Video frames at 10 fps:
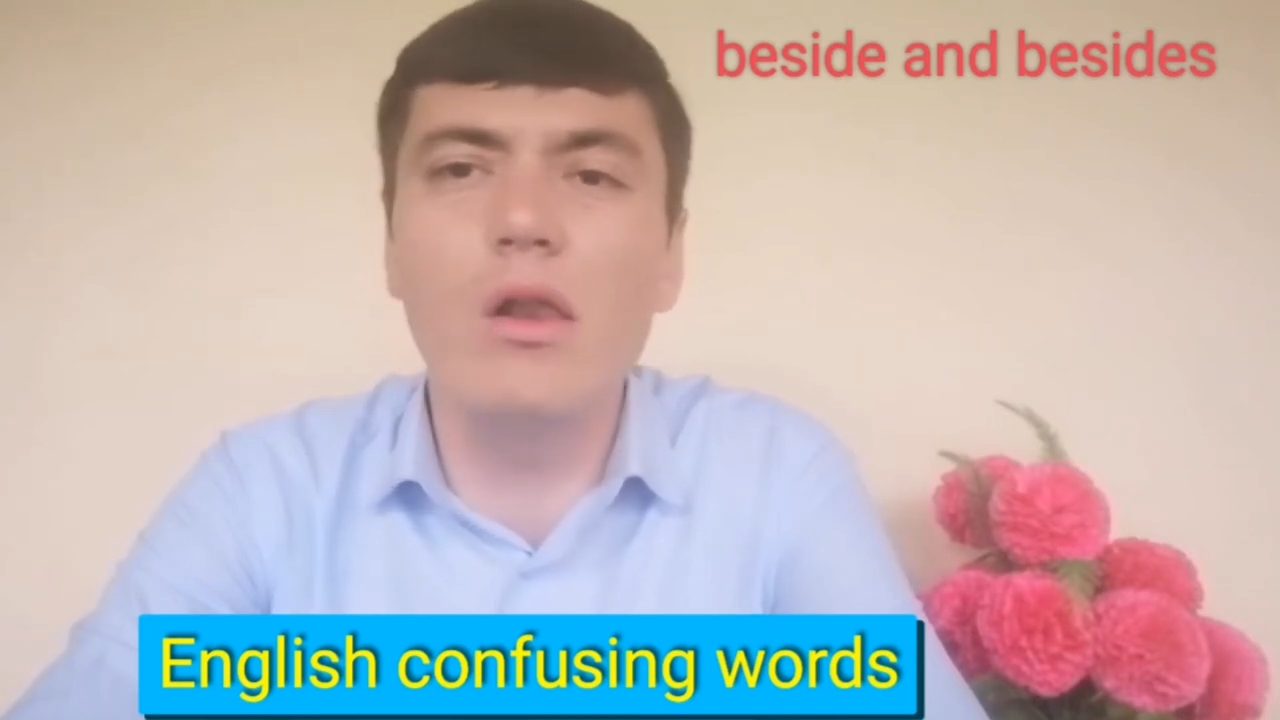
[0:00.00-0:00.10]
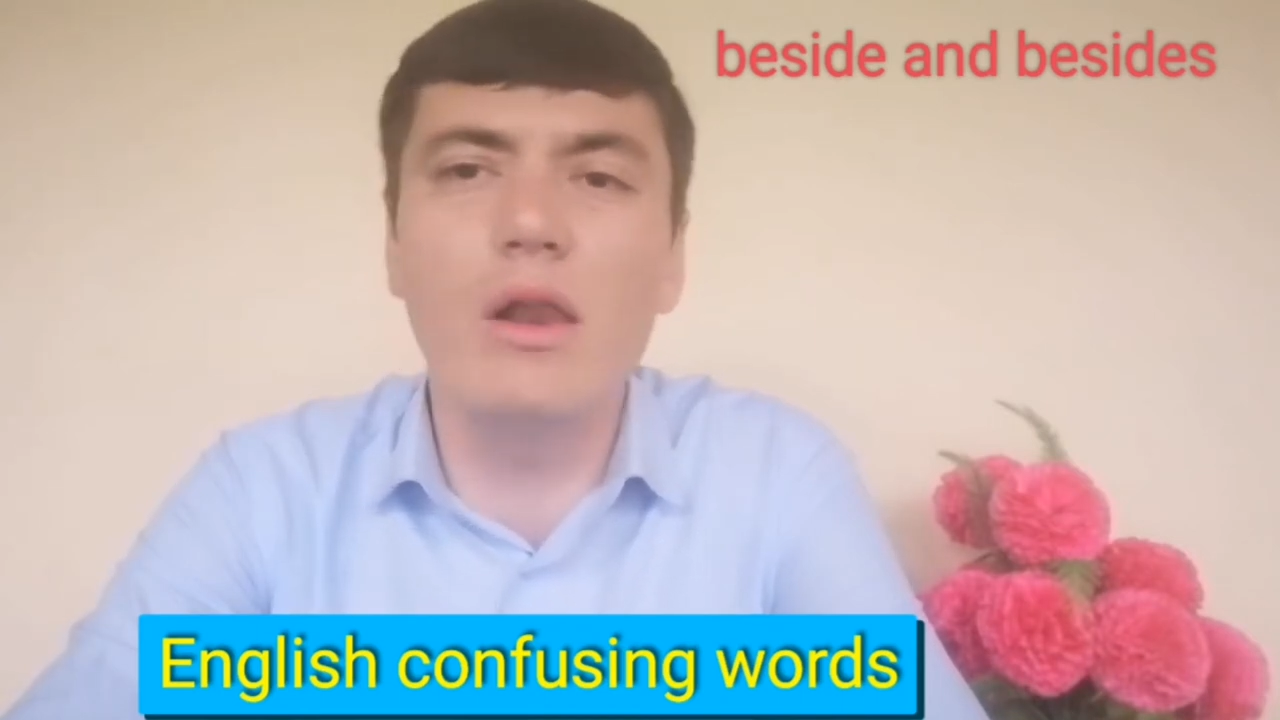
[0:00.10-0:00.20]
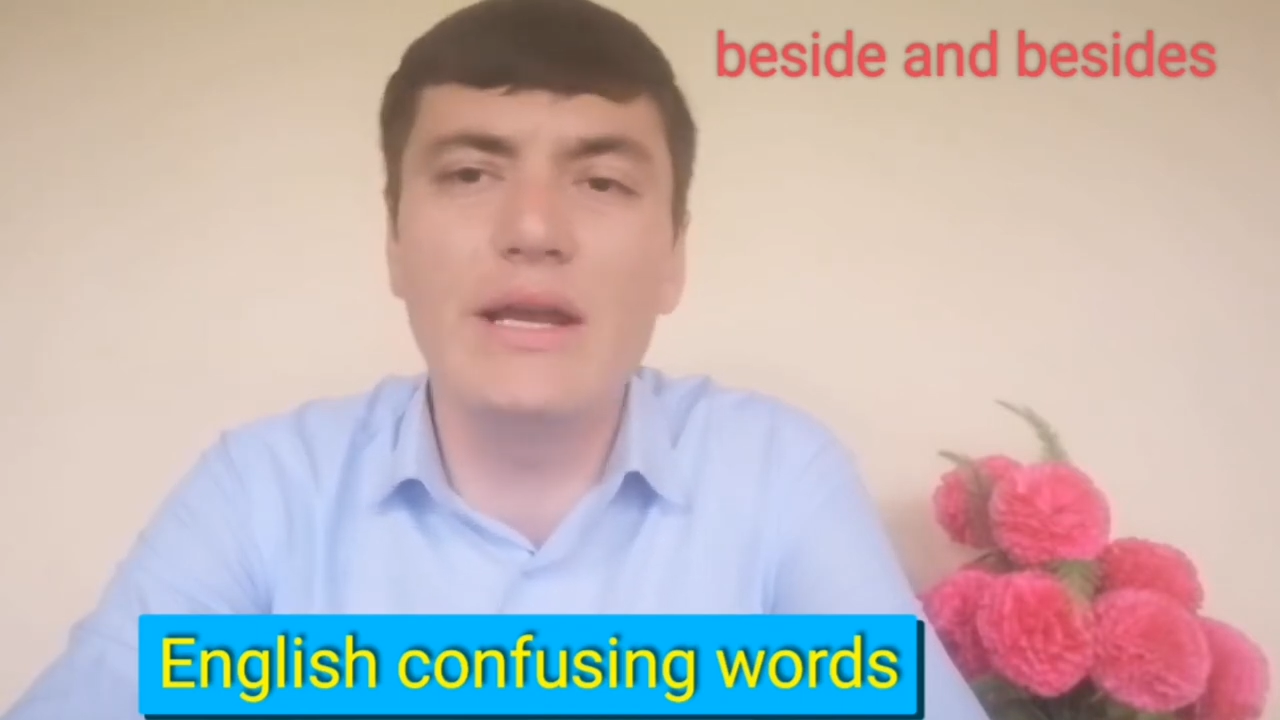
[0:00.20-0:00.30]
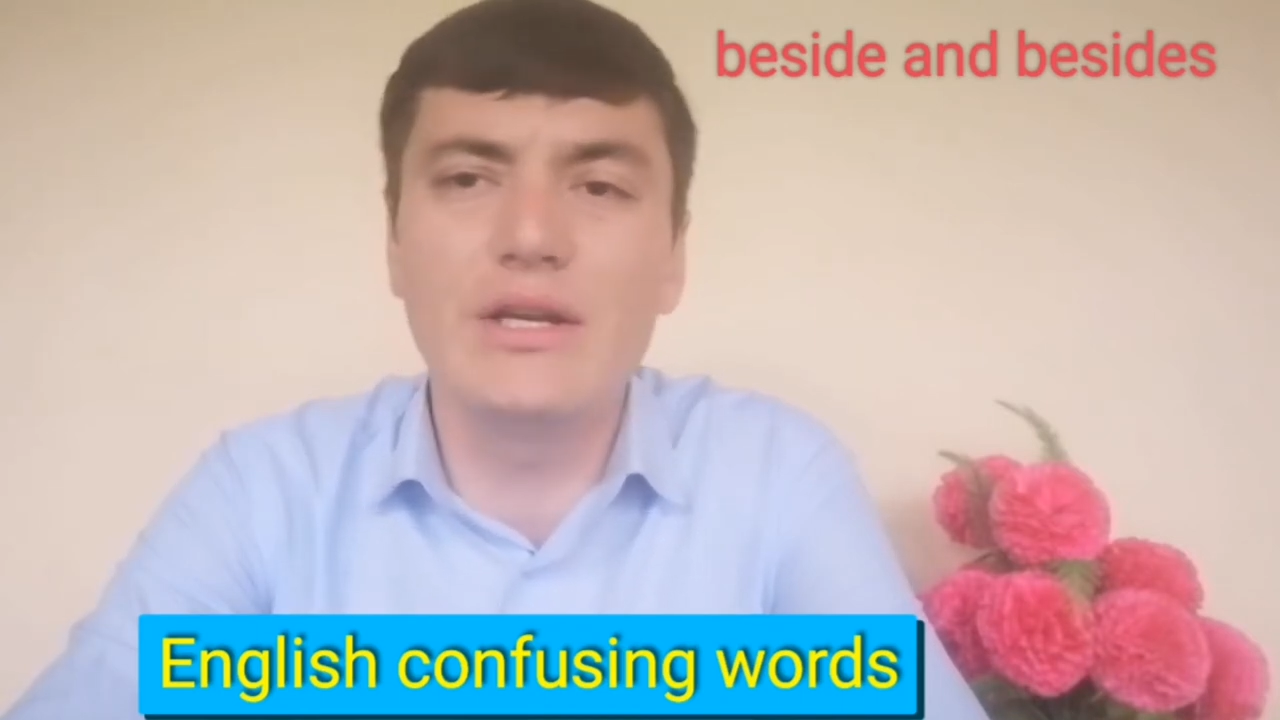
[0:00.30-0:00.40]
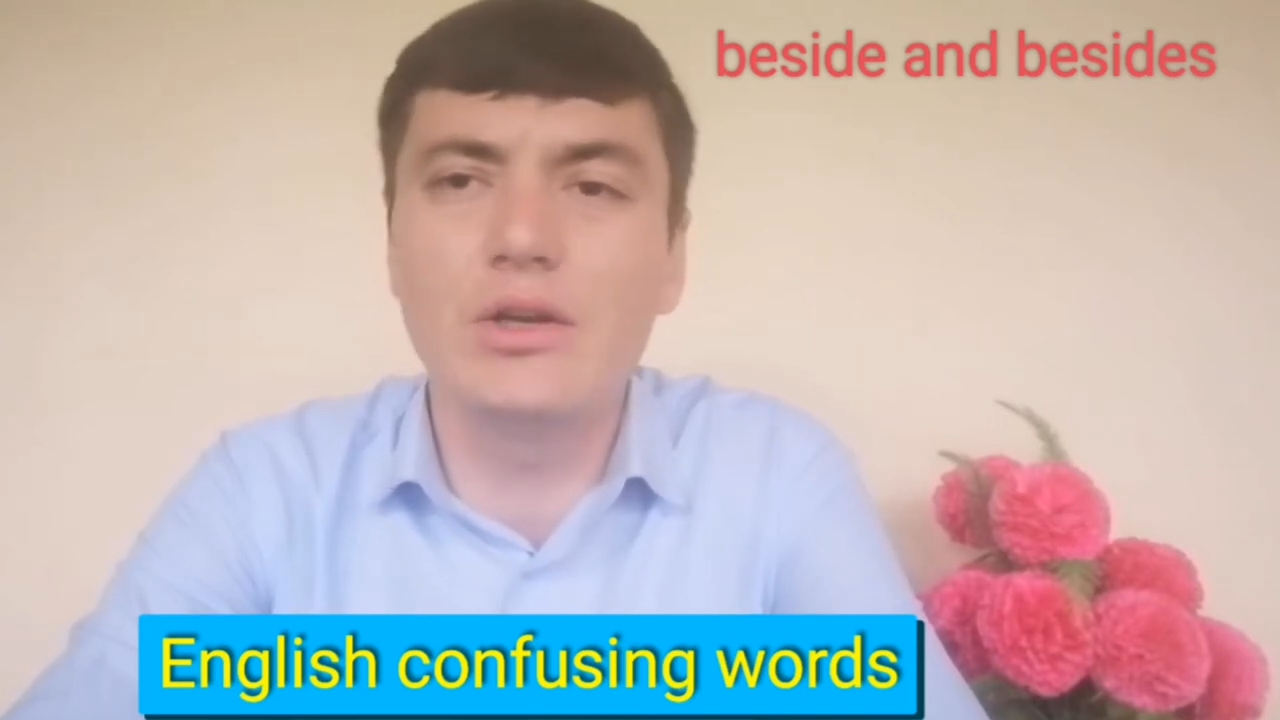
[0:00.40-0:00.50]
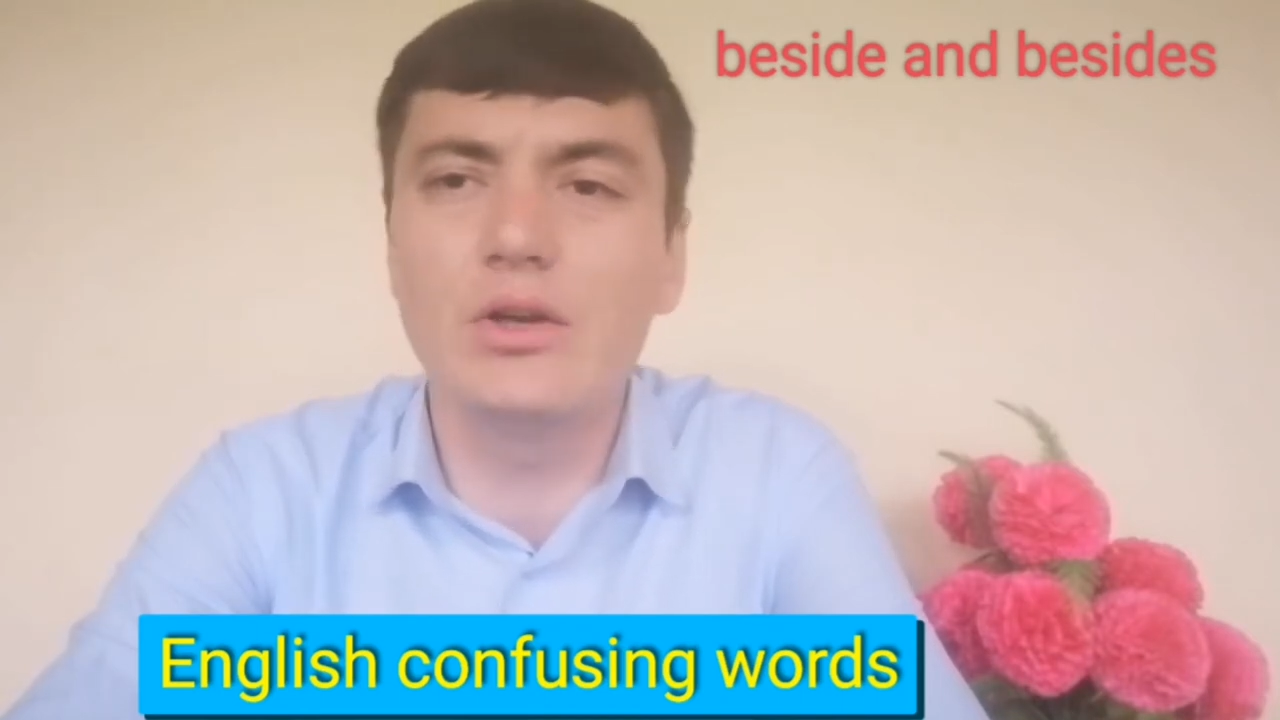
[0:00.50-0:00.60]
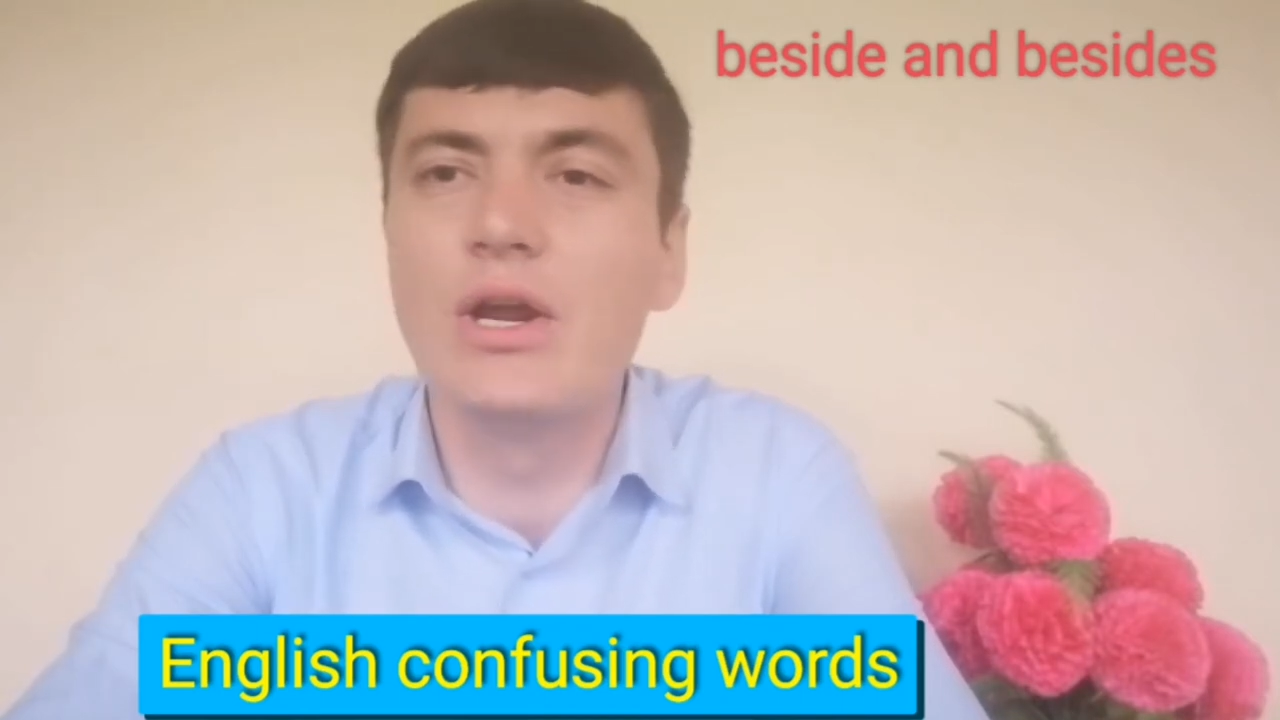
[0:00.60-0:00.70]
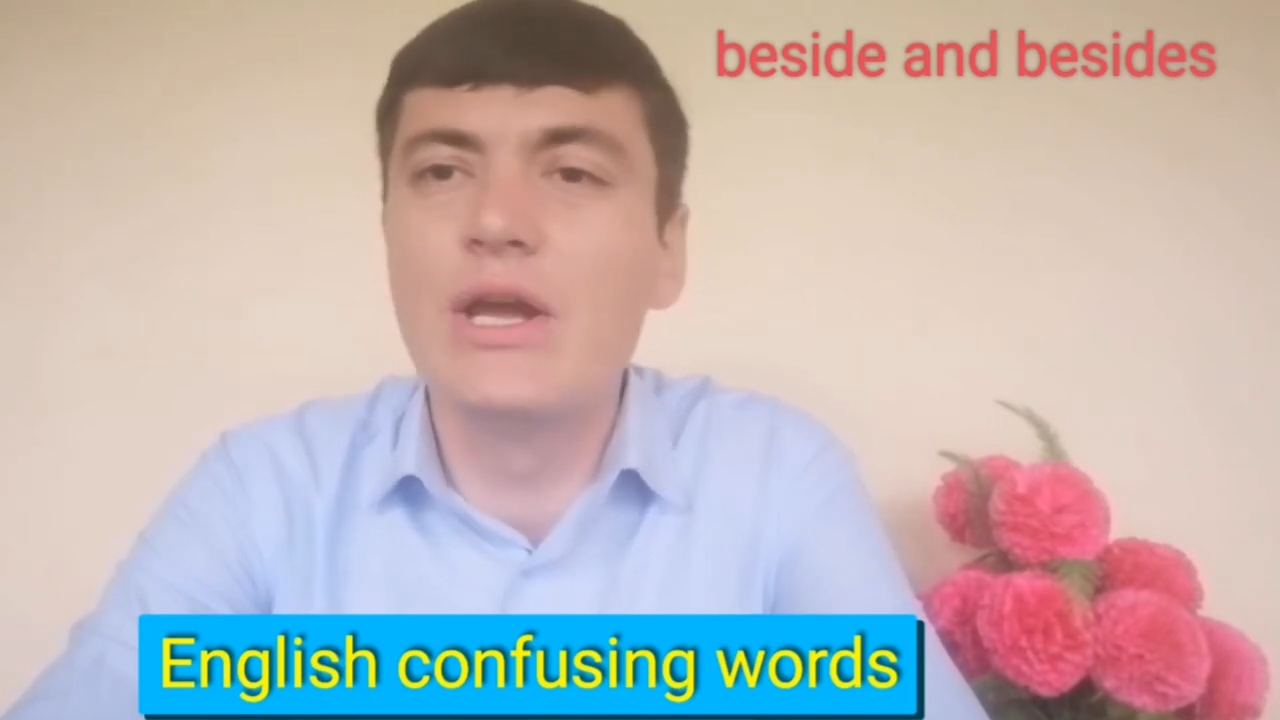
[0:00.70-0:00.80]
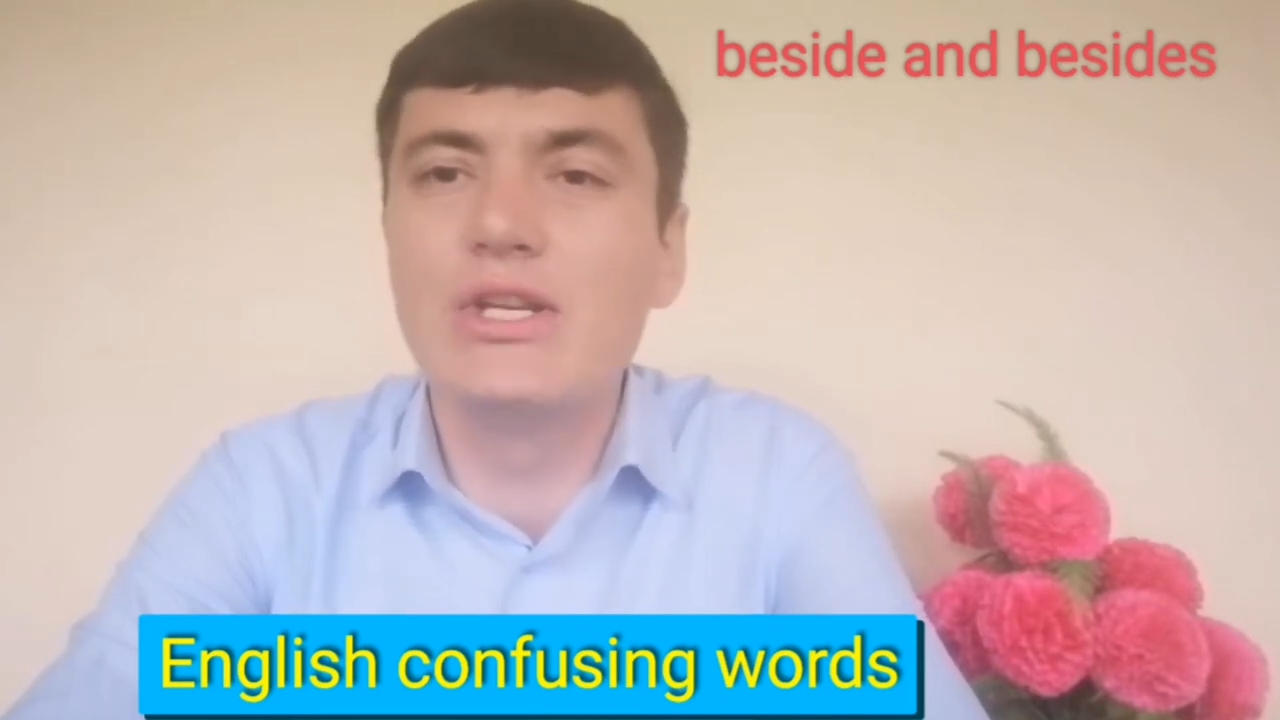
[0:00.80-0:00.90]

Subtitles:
letter